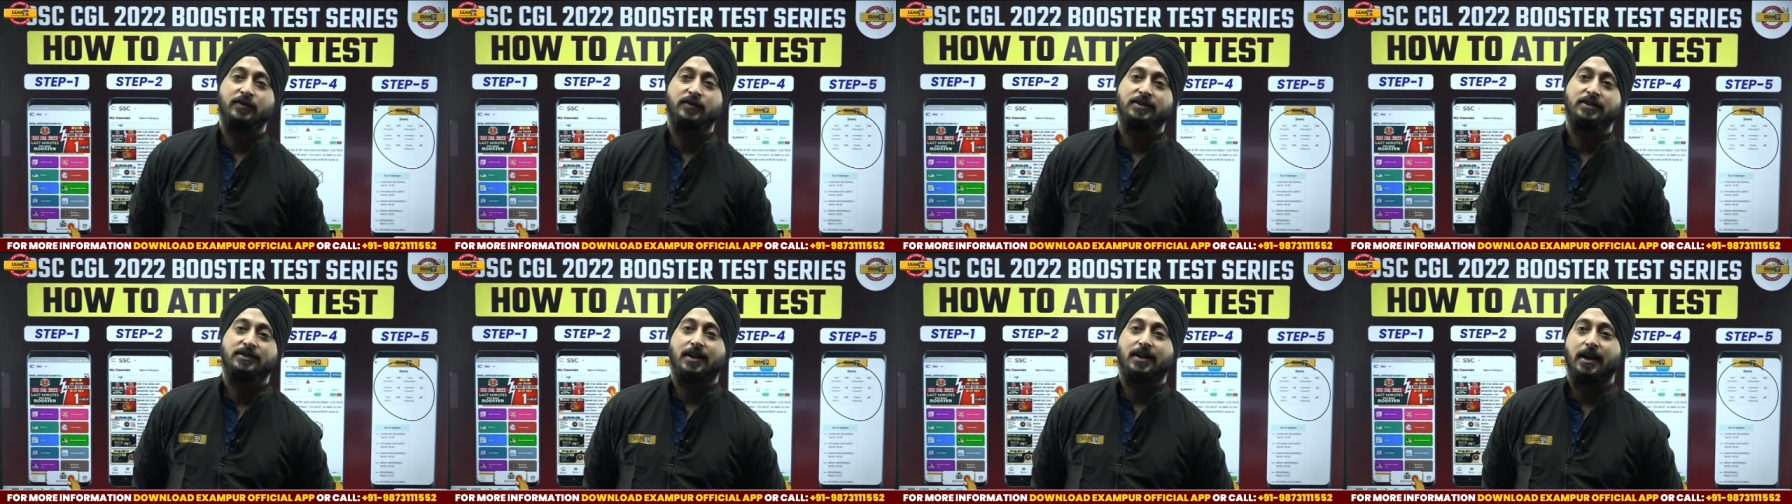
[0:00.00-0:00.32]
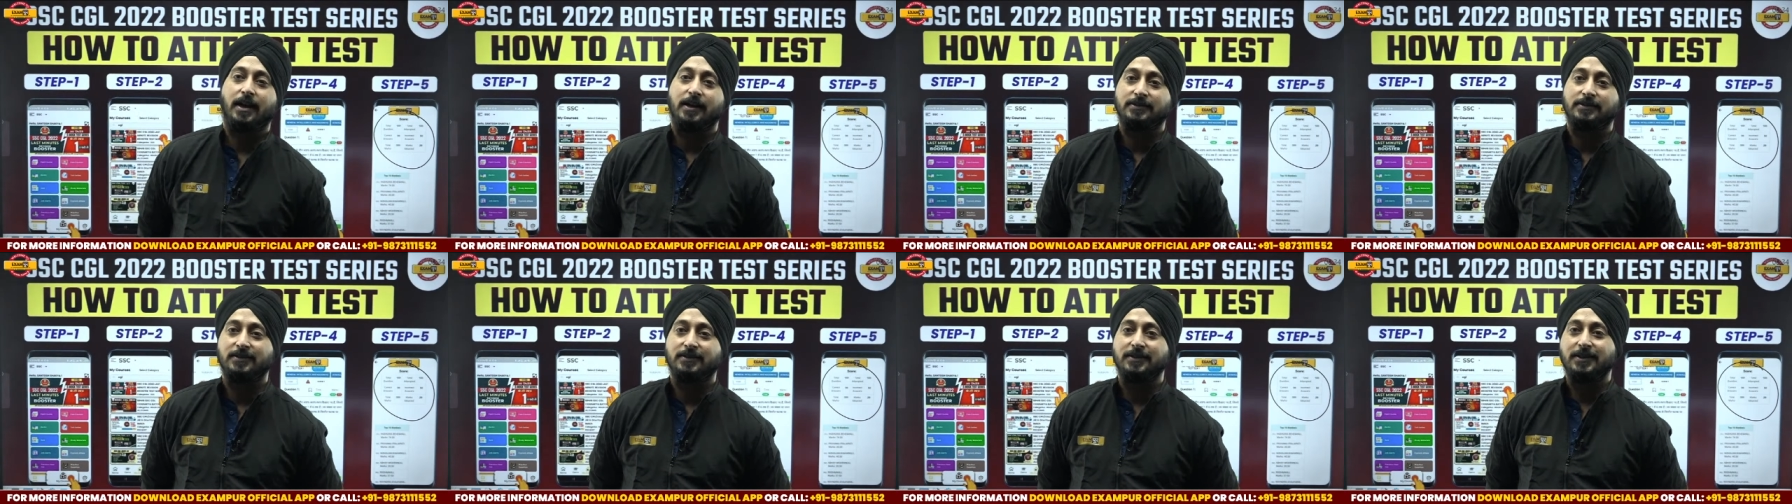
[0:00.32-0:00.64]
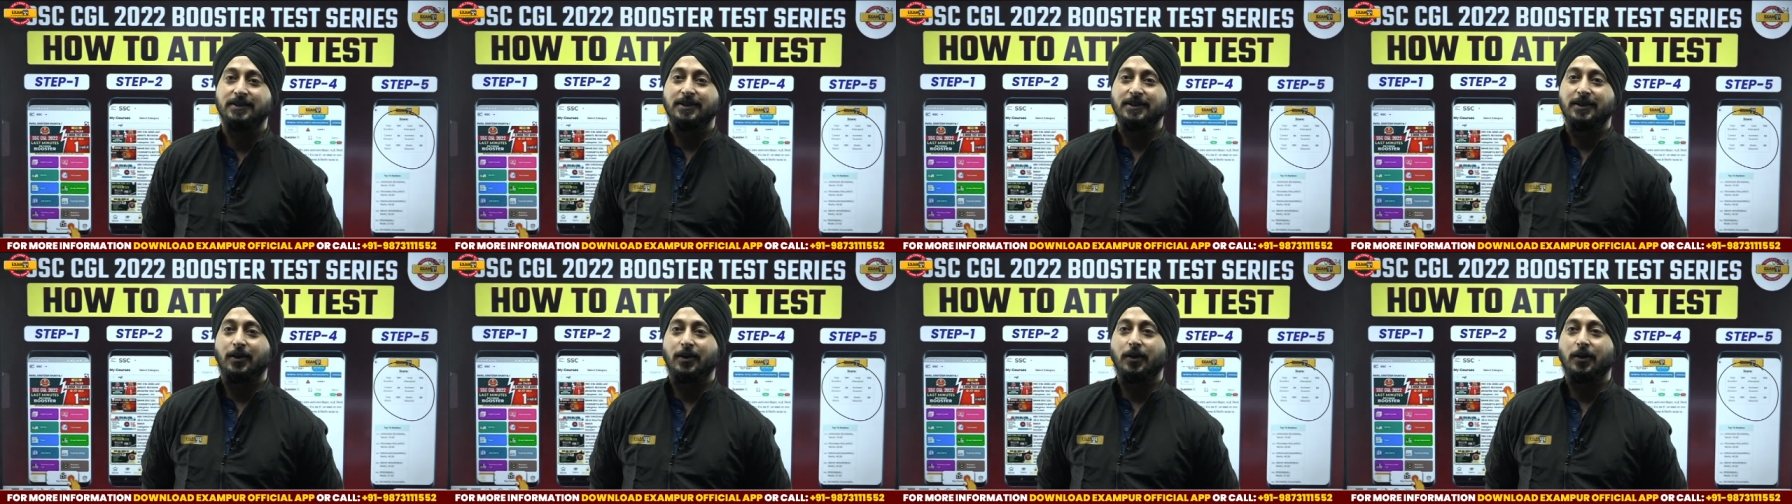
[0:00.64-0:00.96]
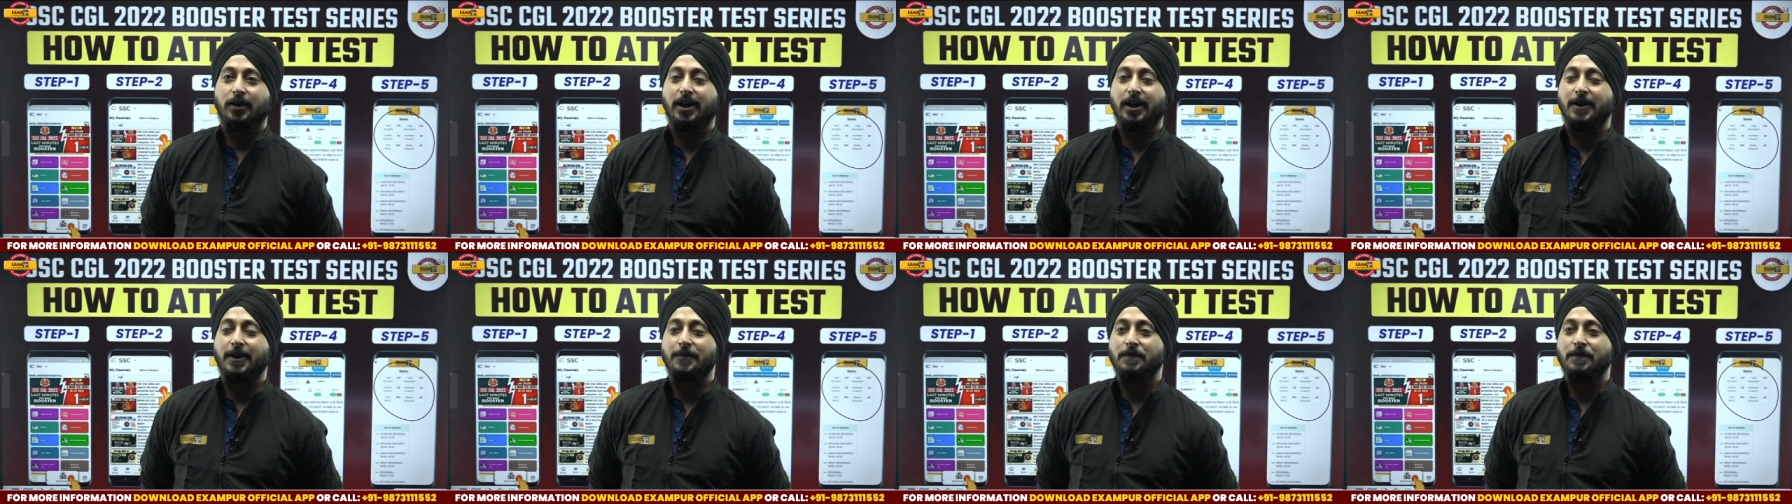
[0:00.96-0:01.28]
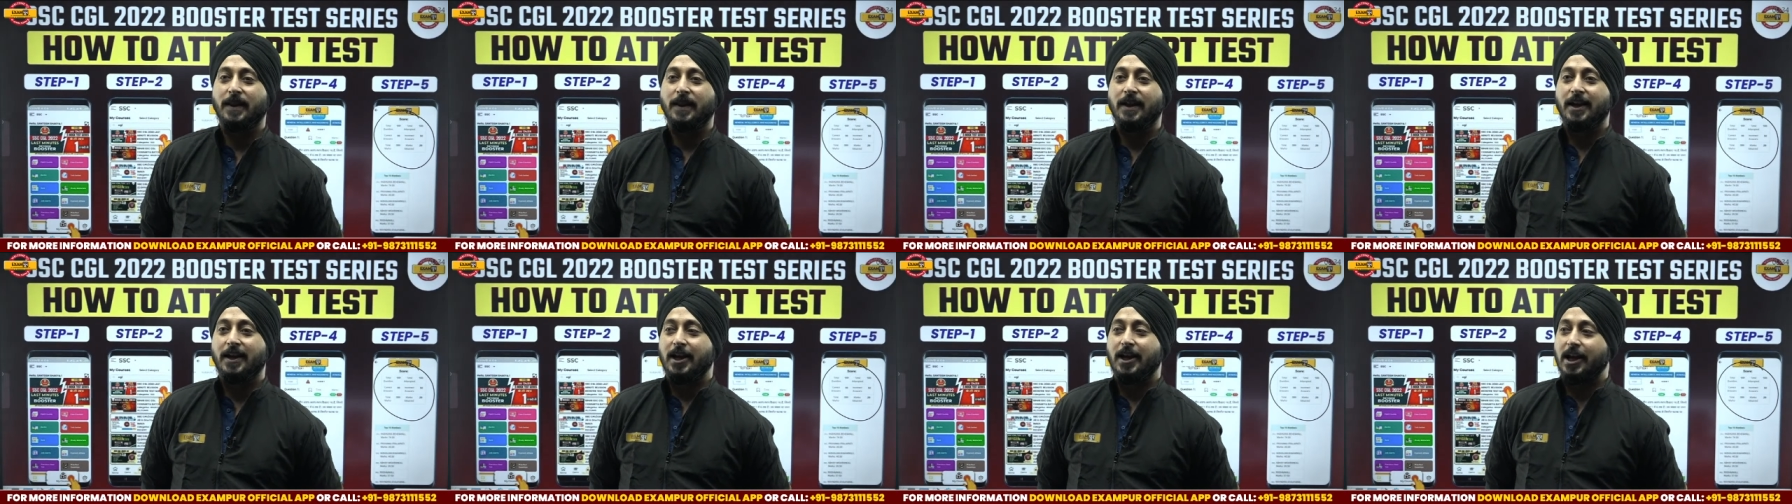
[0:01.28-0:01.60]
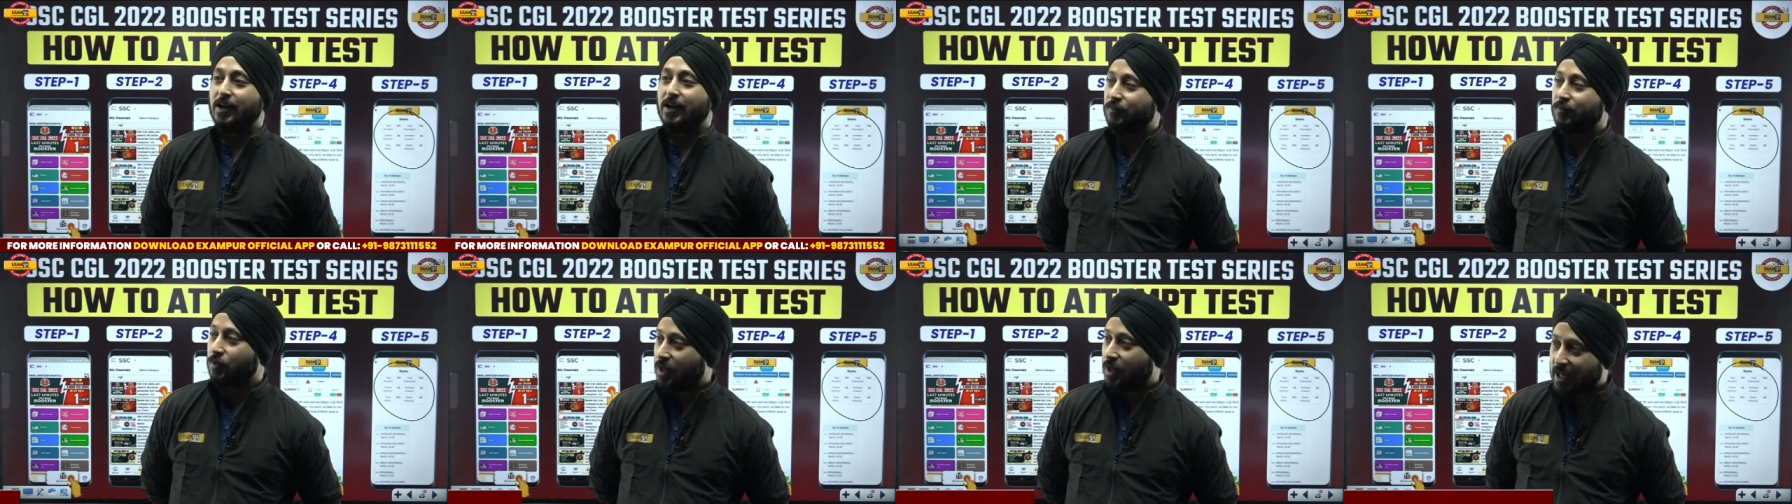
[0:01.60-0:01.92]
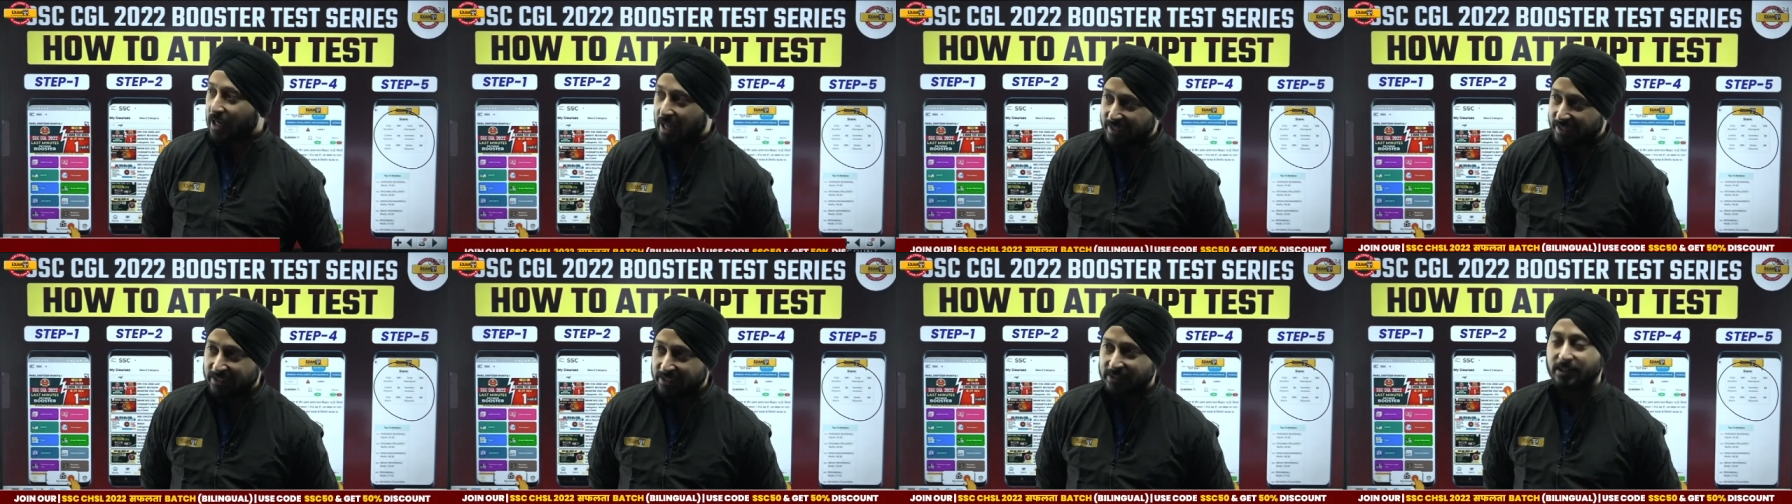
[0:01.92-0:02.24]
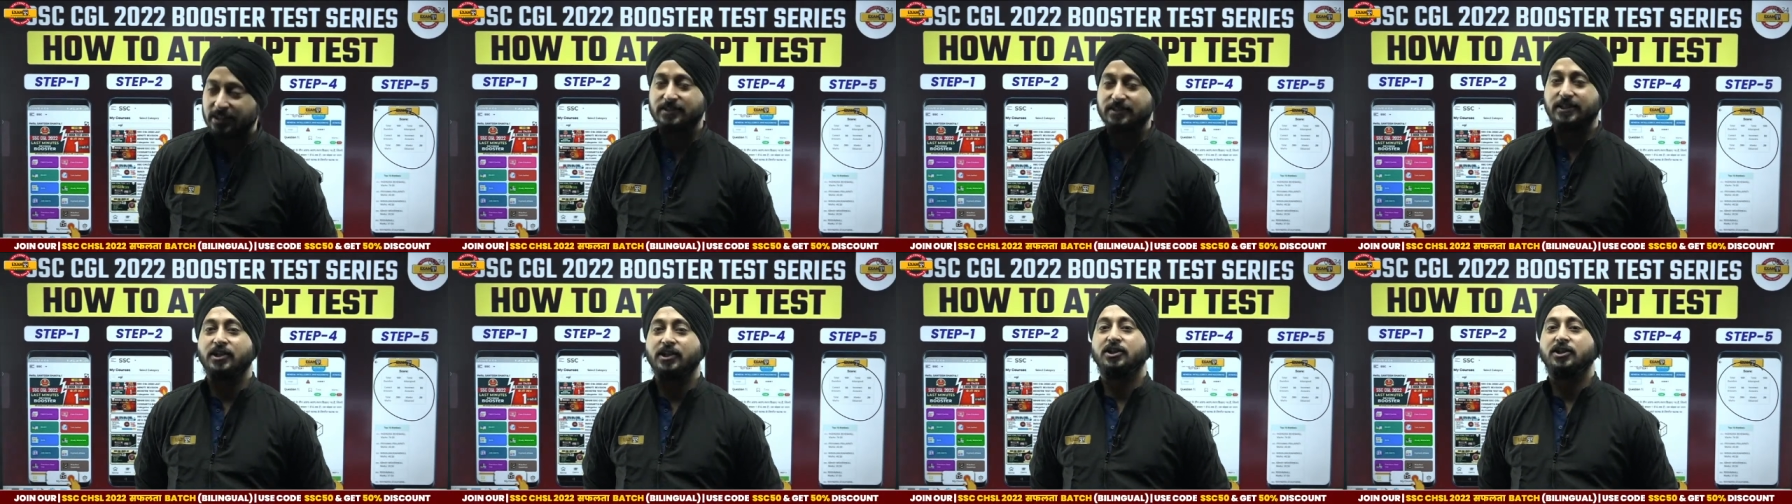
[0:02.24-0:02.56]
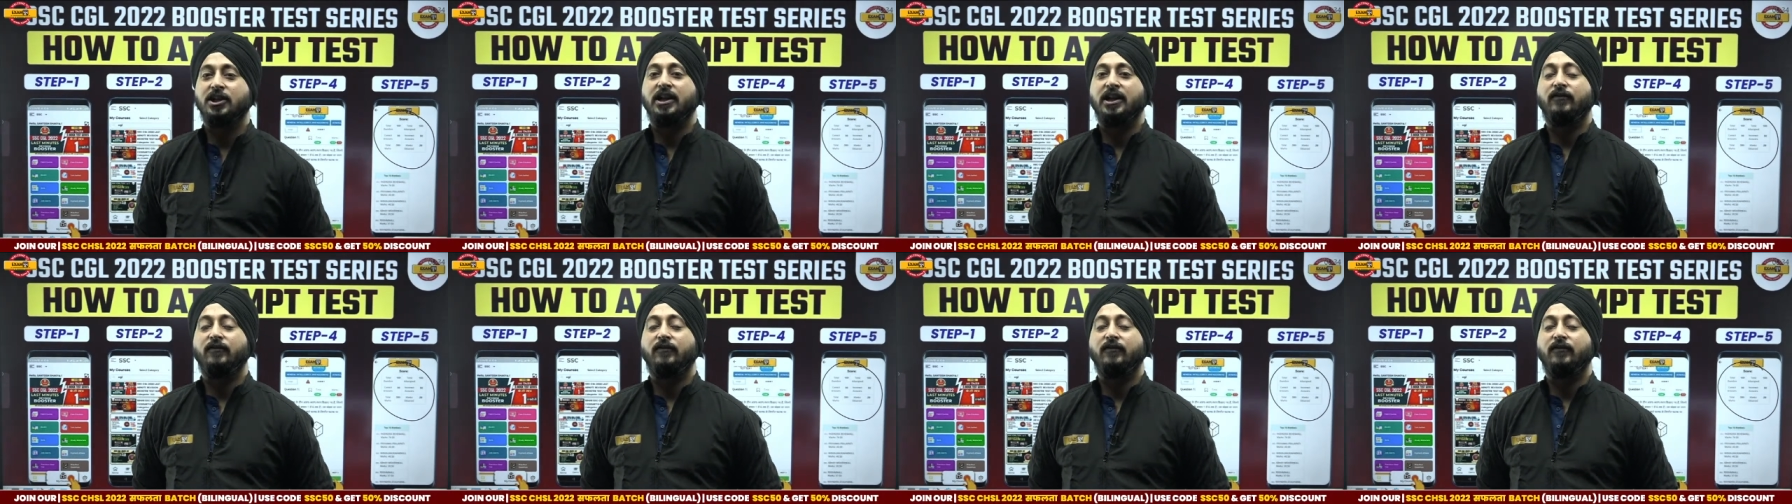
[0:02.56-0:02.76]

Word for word: of this class. Okay. If you're liking the session,